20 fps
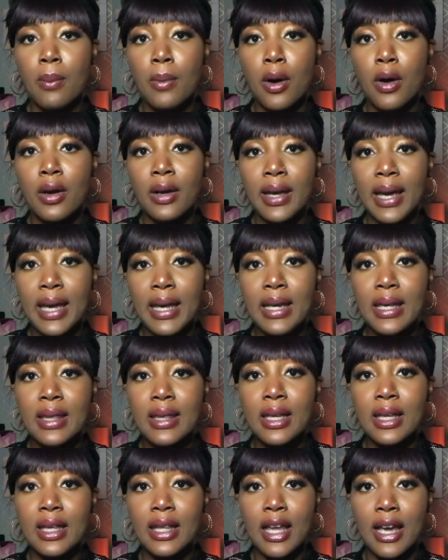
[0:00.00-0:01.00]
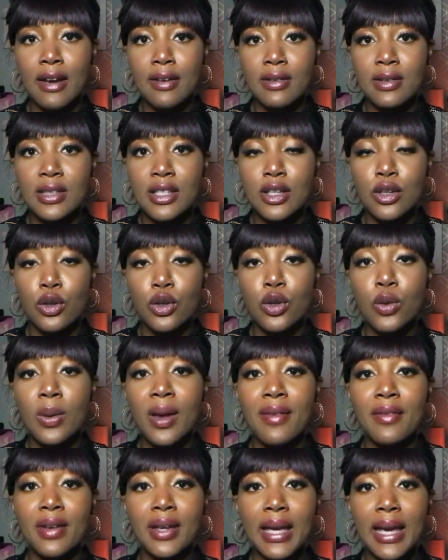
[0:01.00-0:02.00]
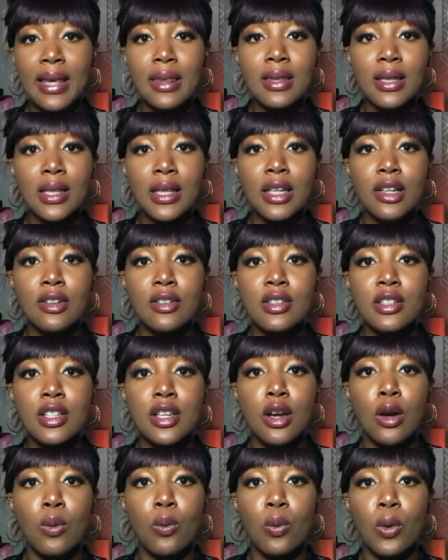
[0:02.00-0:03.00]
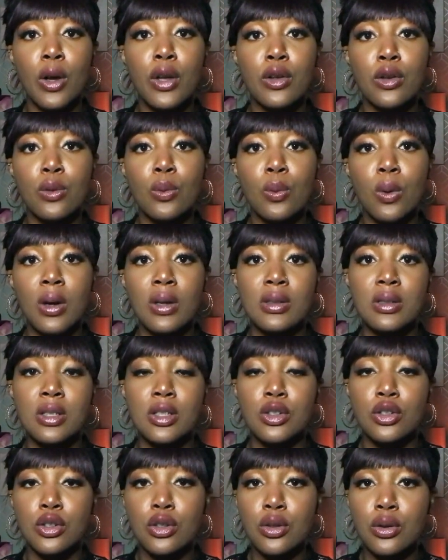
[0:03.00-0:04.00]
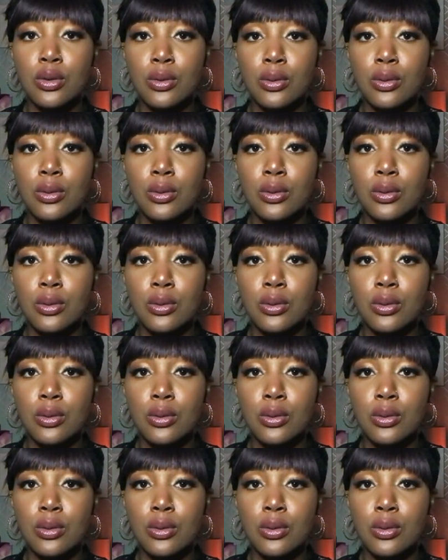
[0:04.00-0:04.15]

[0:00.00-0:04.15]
are gaining the clarity, or you have gained the clarity on what you want to do.